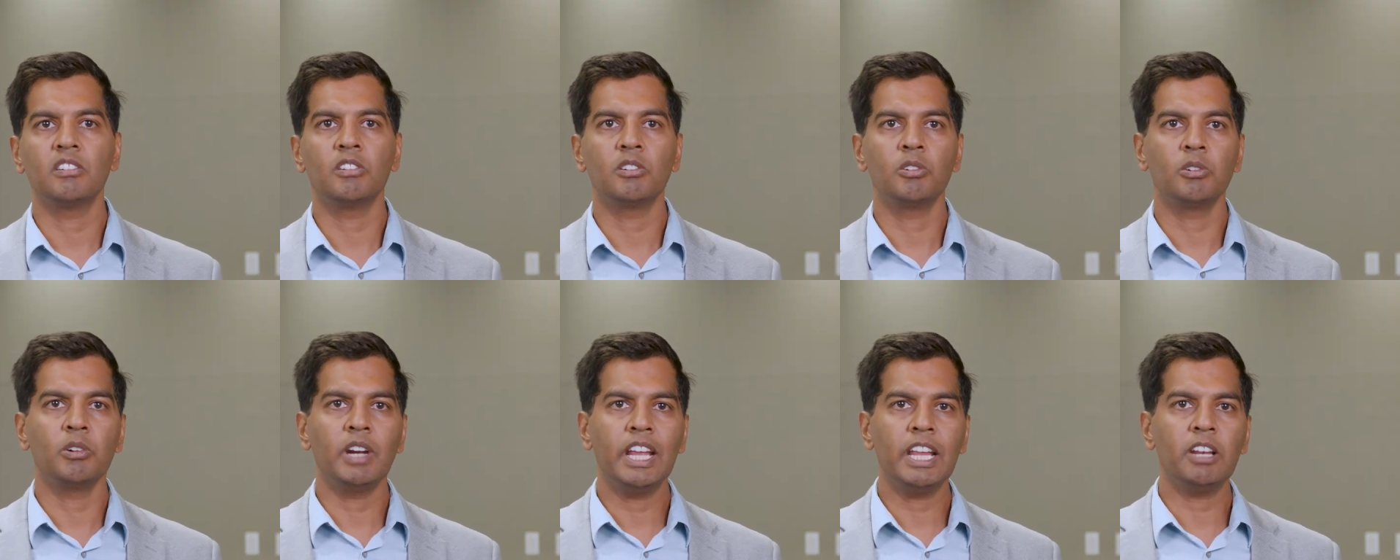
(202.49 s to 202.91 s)

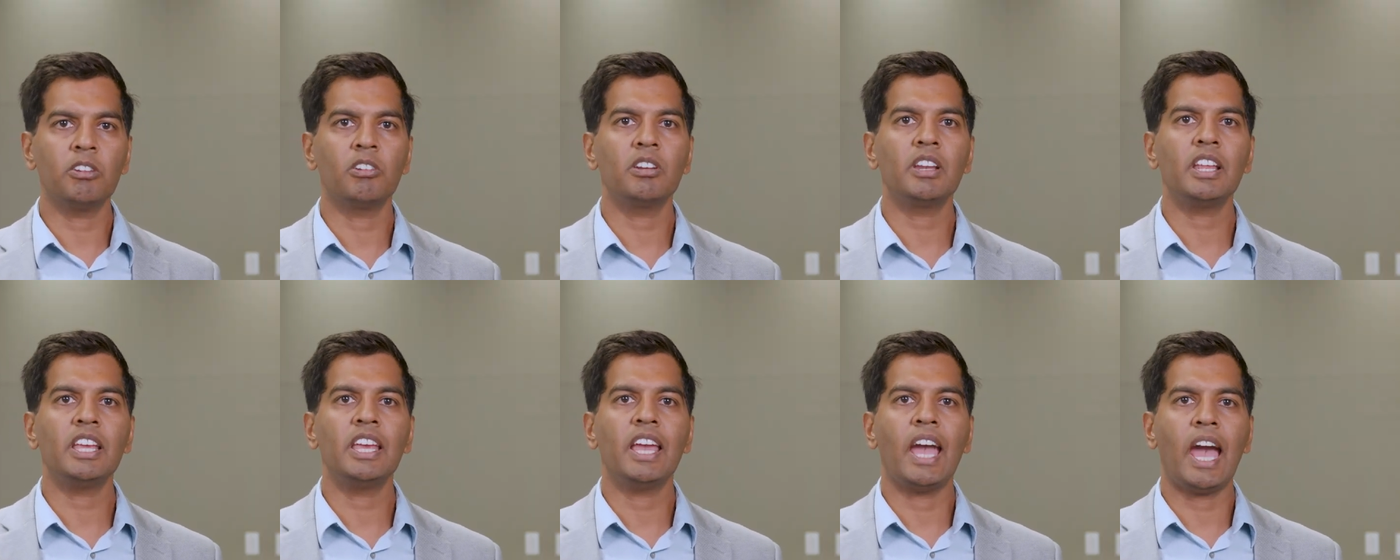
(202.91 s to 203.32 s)

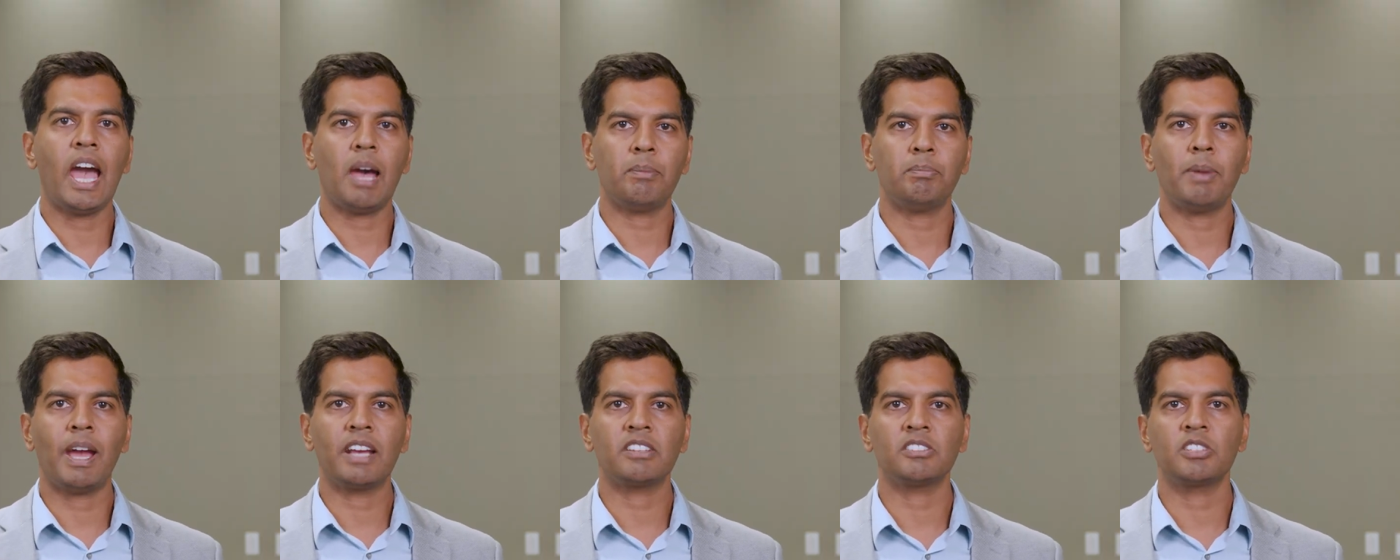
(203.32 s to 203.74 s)
read-only
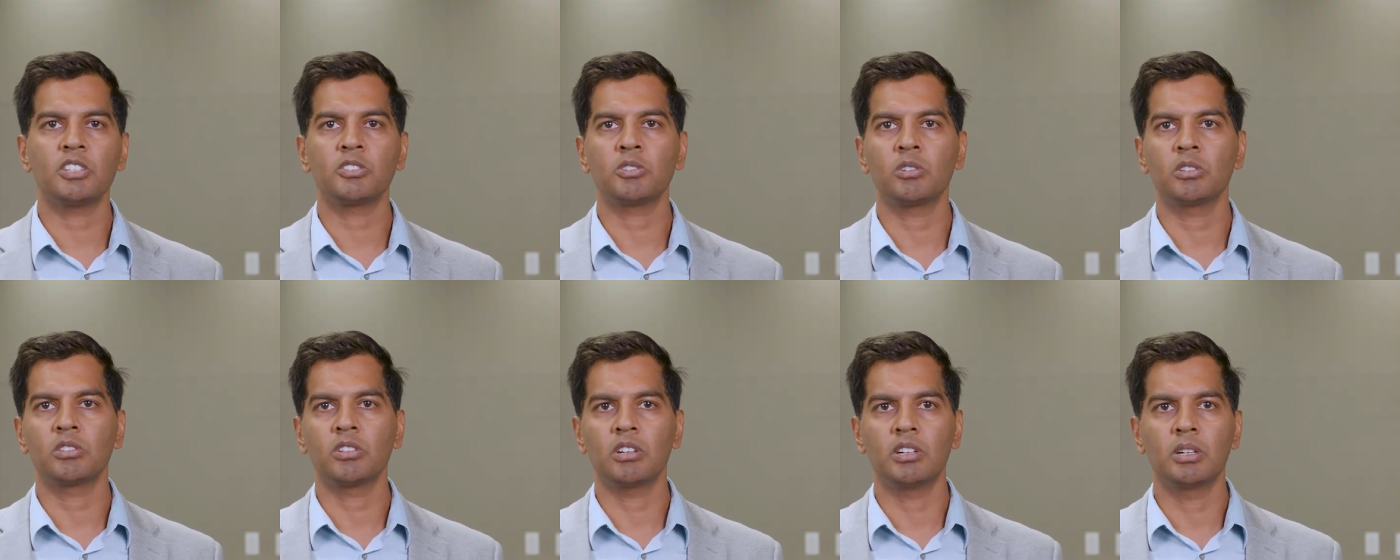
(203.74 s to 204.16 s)
app access
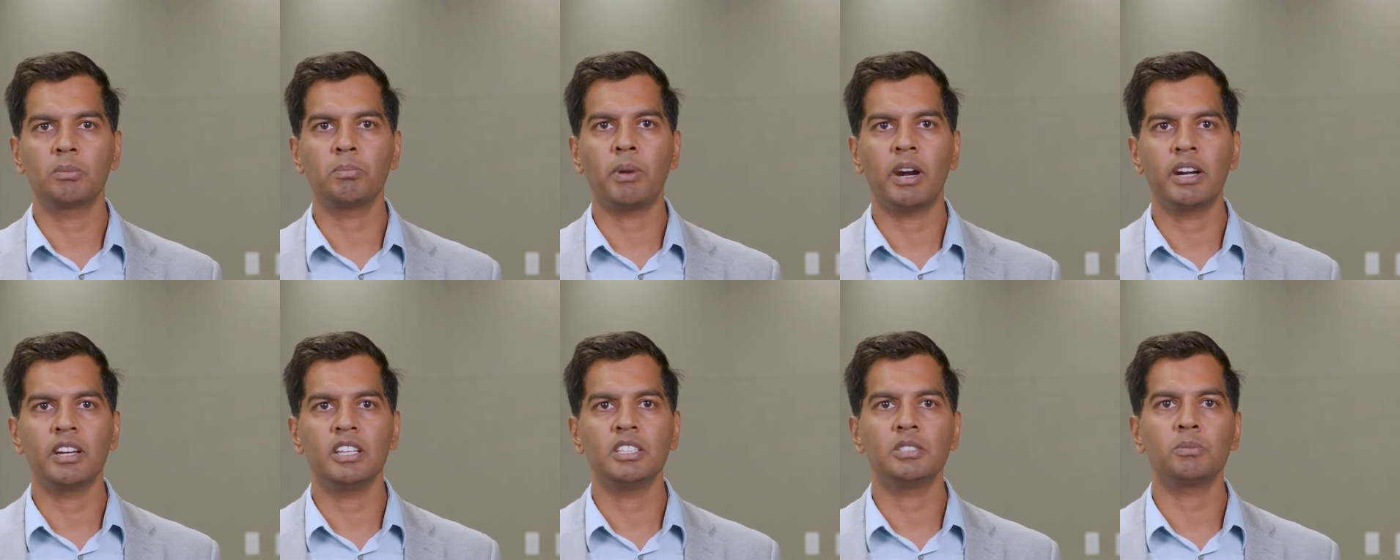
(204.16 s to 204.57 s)
to third
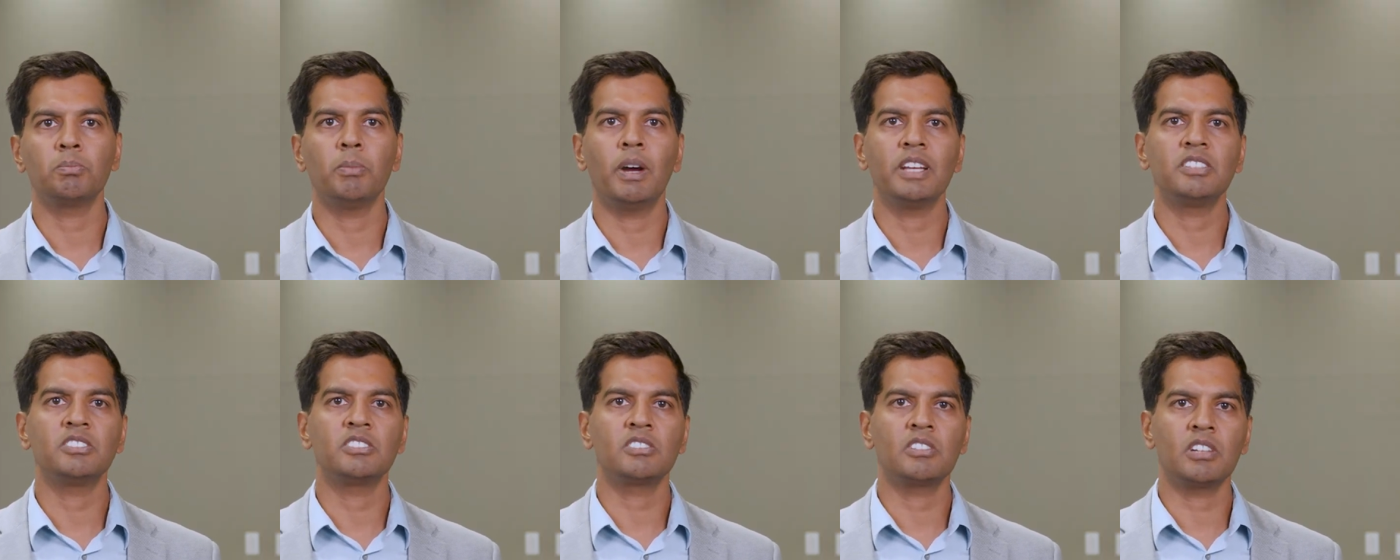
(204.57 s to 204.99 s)
parties
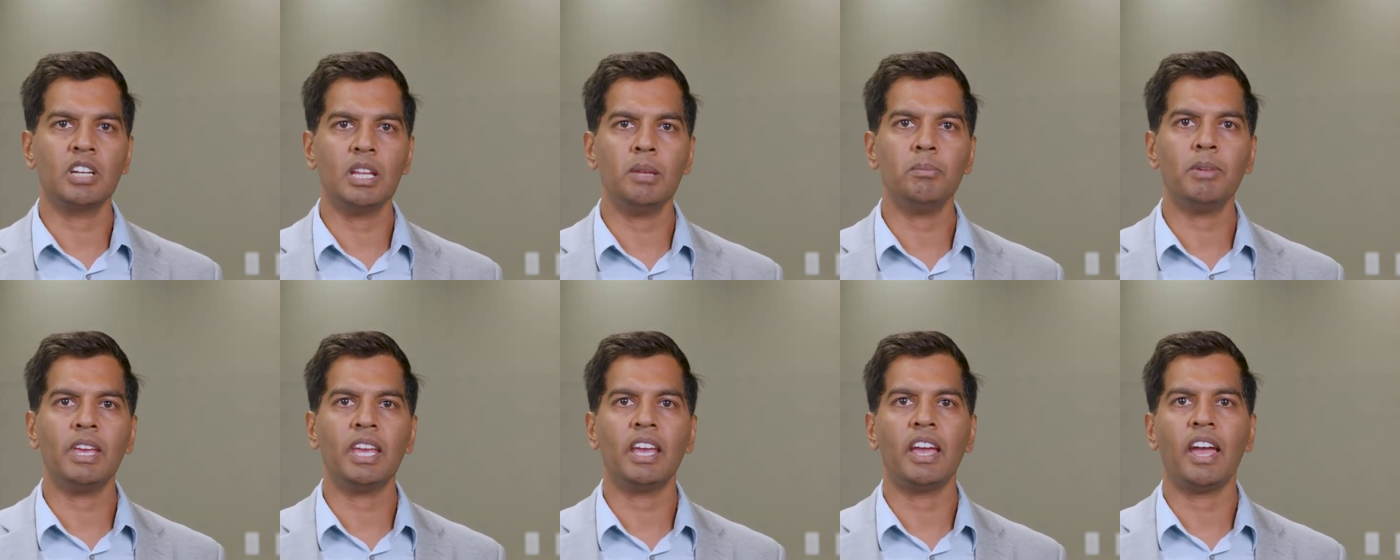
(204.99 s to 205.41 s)
by
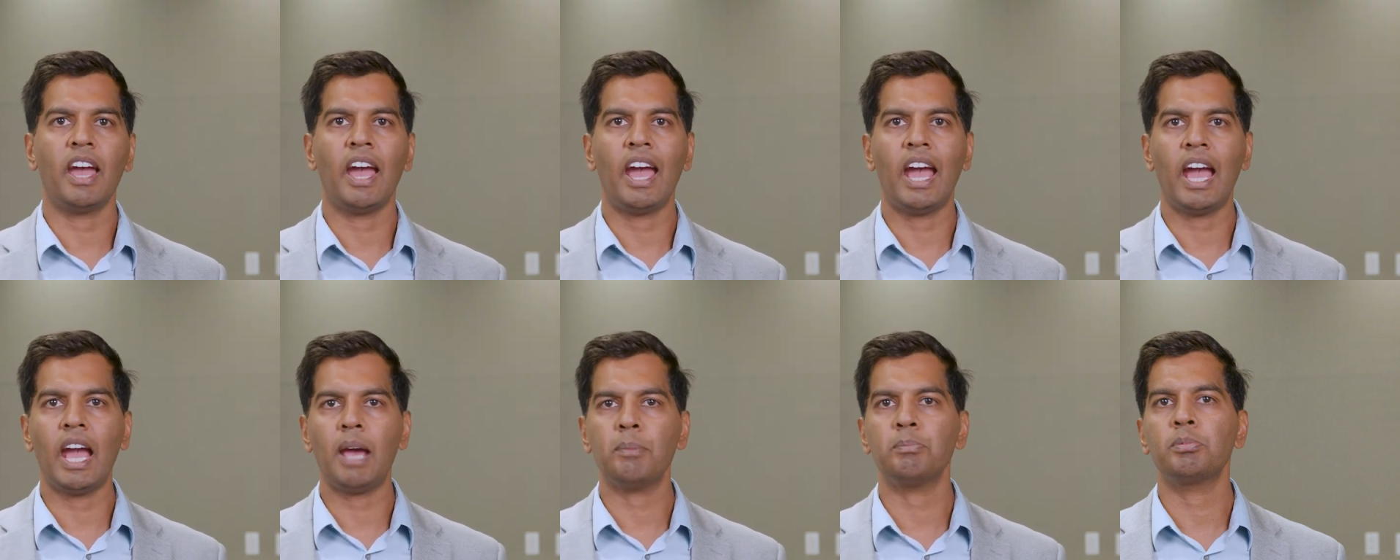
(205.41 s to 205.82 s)
streaming
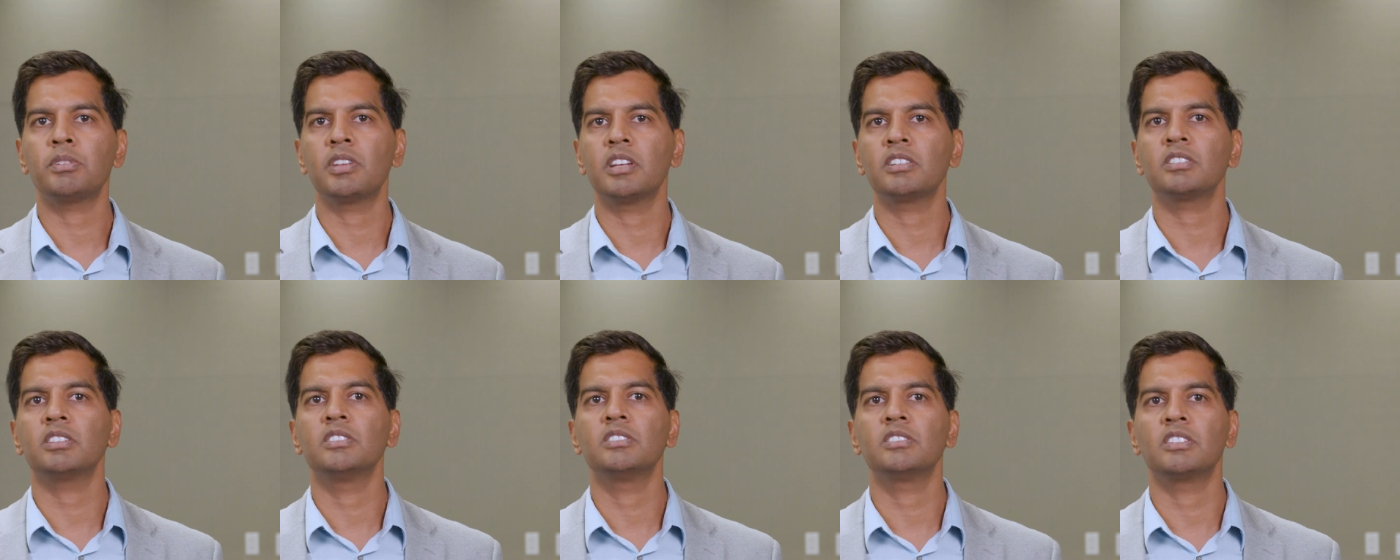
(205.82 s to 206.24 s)
app
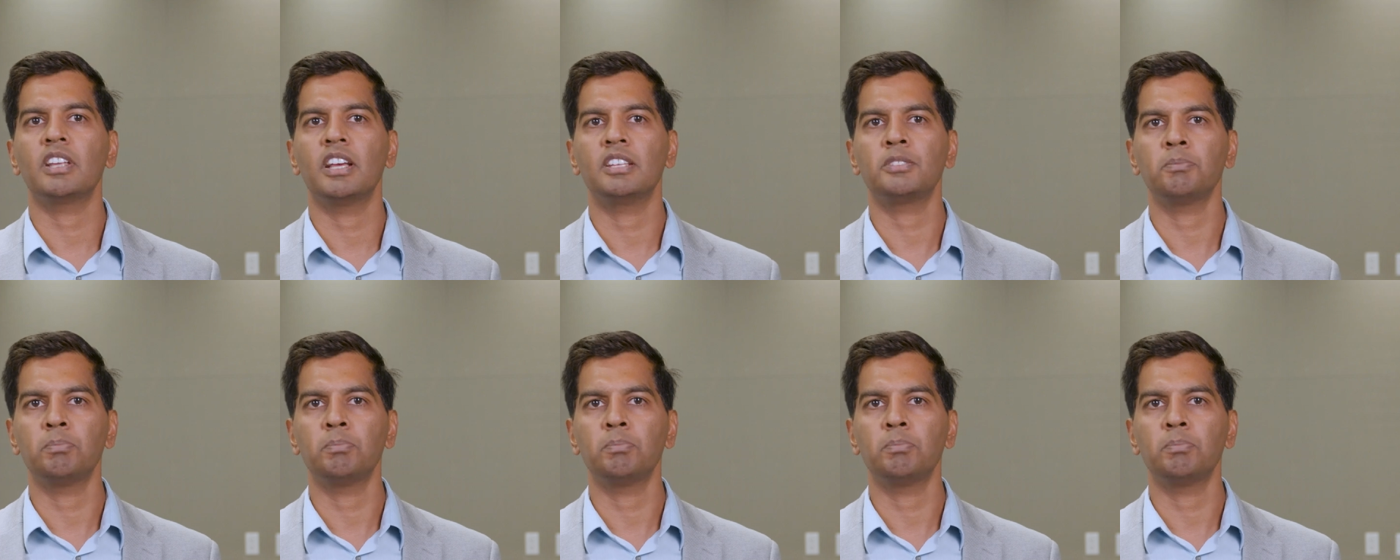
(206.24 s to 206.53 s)
sessions as